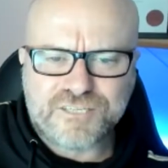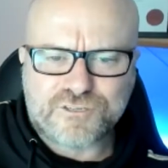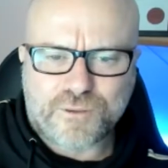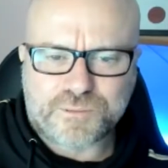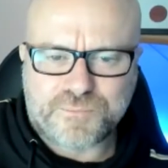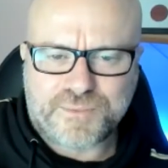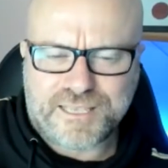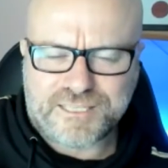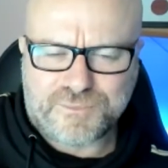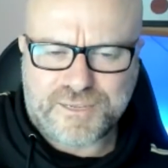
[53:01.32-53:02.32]
drop some
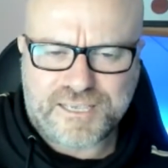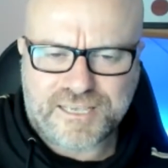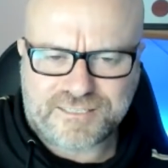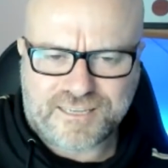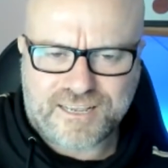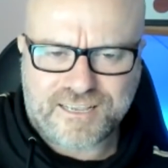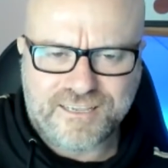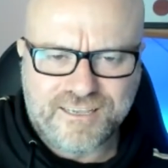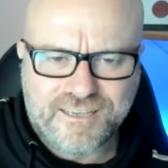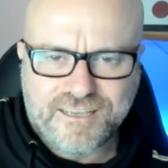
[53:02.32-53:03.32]
beers on me yesterday?
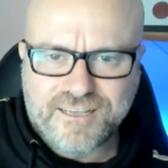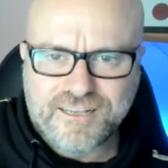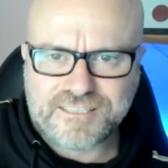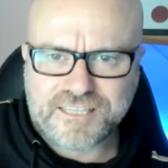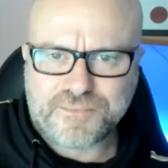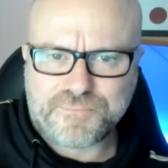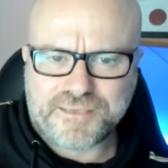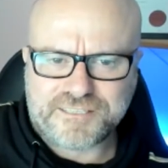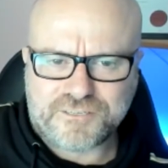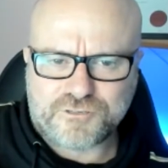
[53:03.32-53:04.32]
Is that the
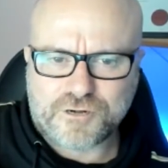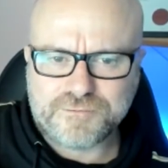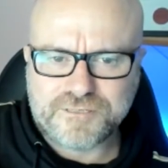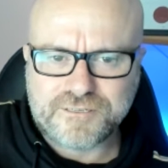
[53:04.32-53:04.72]
beers he dropped?